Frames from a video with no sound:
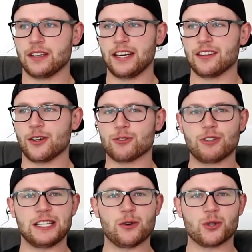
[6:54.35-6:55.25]
getting those
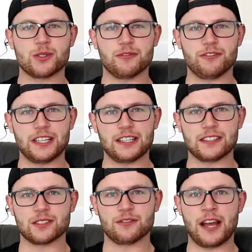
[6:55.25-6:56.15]
really awesome
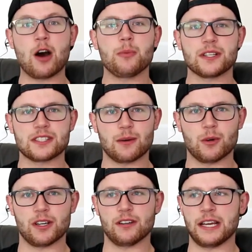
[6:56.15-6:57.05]
feelings of helping
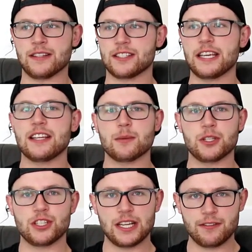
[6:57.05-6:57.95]
someone and, and seeing them
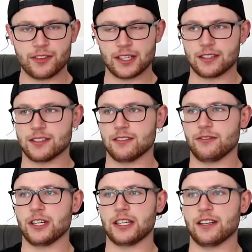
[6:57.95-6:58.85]
achieve things, and
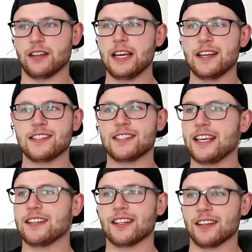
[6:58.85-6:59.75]
fucking
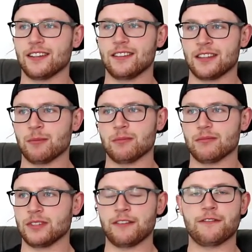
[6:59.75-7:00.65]
seeing the, them their